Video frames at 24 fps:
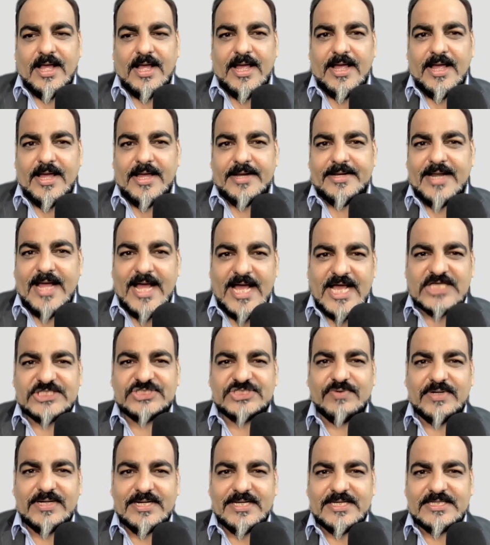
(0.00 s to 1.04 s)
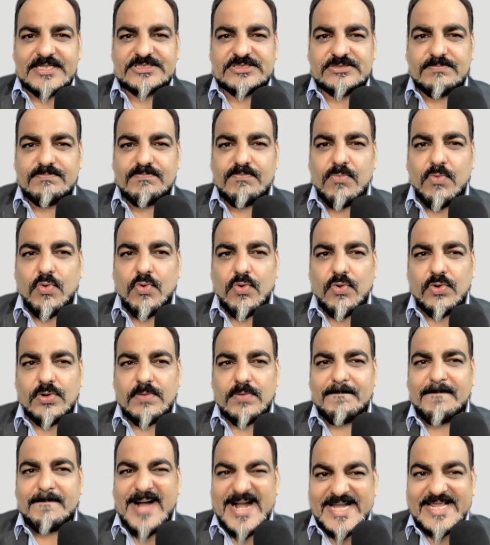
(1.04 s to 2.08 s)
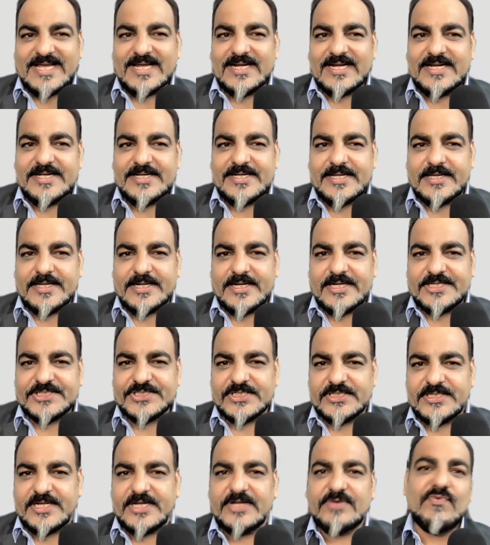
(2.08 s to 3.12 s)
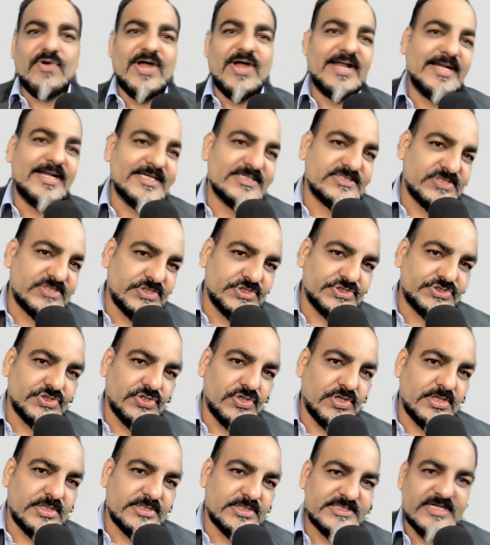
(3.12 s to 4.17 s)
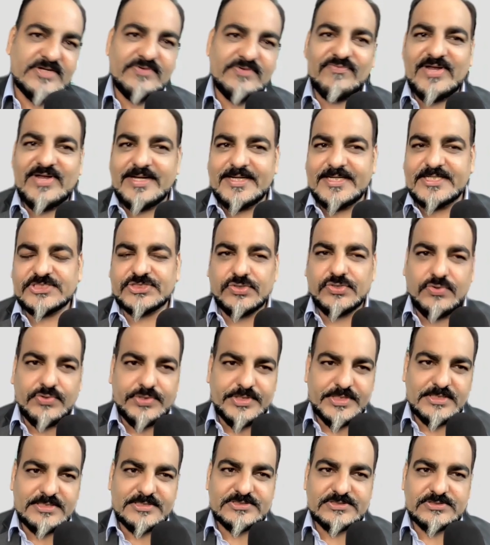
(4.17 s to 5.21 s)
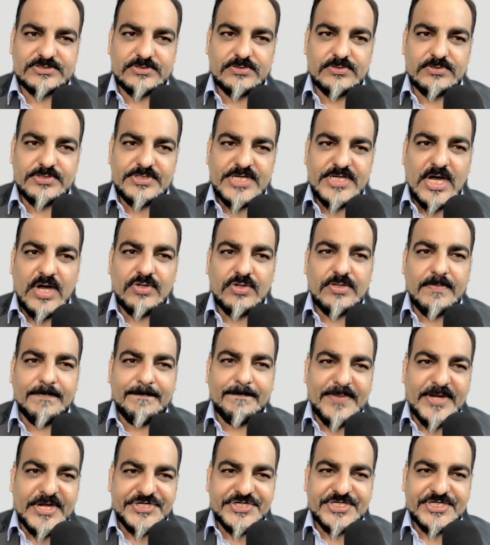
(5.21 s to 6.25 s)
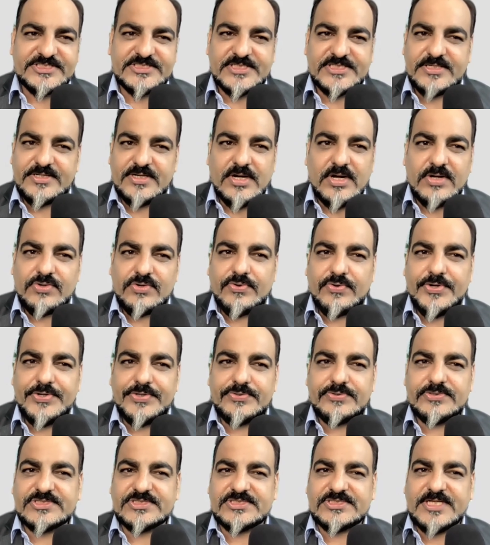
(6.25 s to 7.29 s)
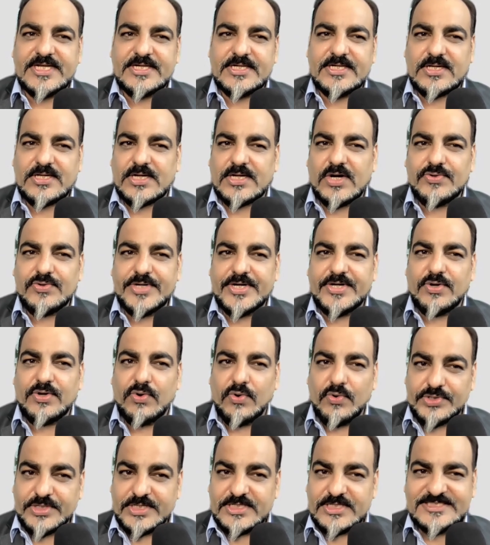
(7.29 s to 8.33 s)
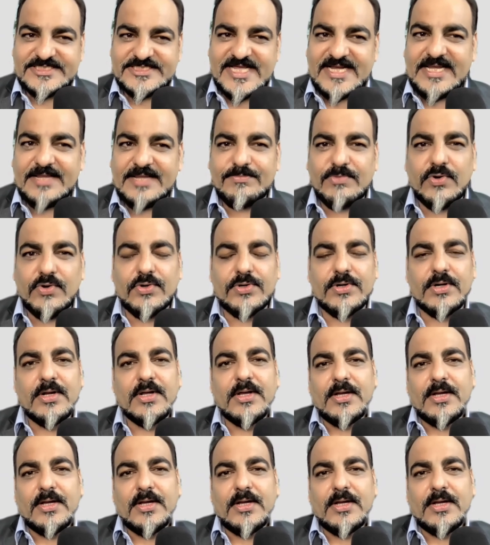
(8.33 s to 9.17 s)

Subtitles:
and as well as more medical integration in wellness resorts and wellness hotels. So now the patients are not going to stay in crowded hotels anymore.